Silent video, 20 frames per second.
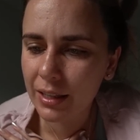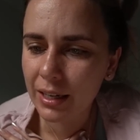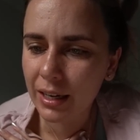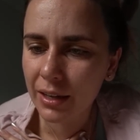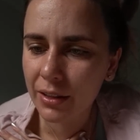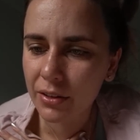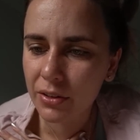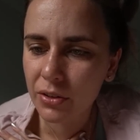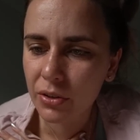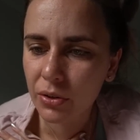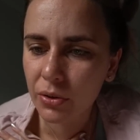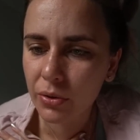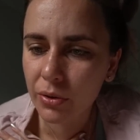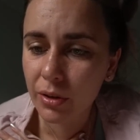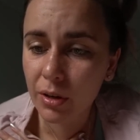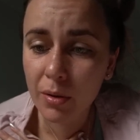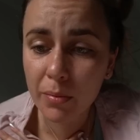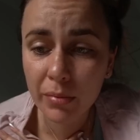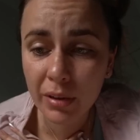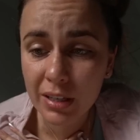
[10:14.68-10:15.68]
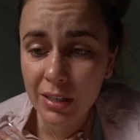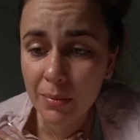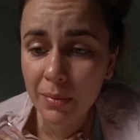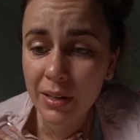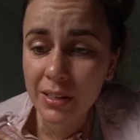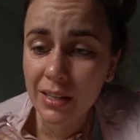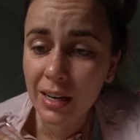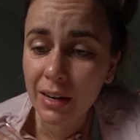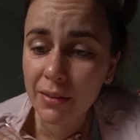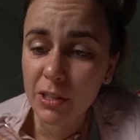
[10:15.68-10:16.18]
the other two. Plus it
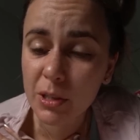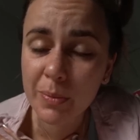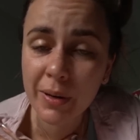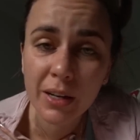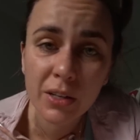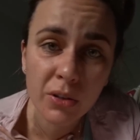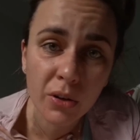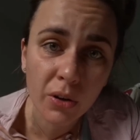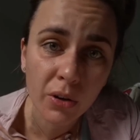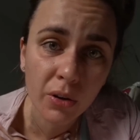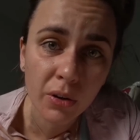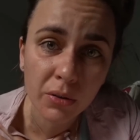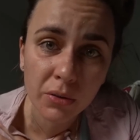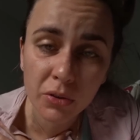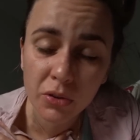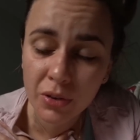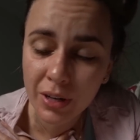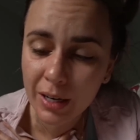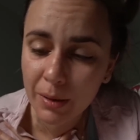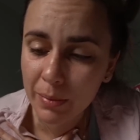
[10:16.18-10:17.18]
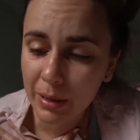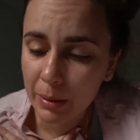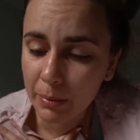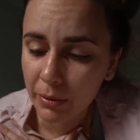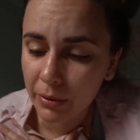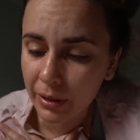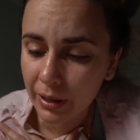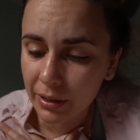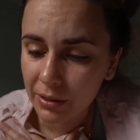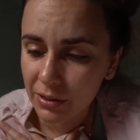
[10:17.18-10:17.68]
means I have spare Torkoal to trade
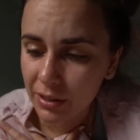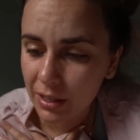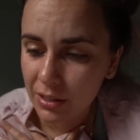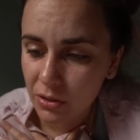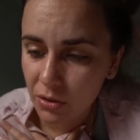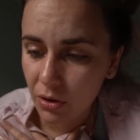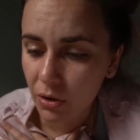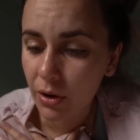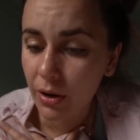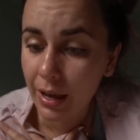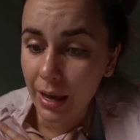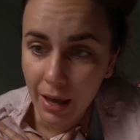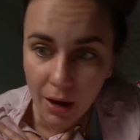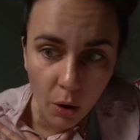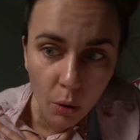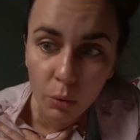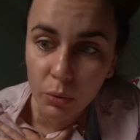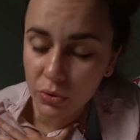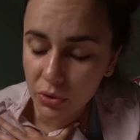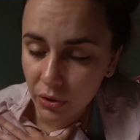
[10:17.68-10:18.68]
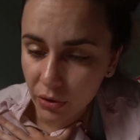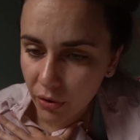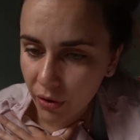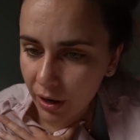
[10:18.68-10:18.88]
people now, so that's also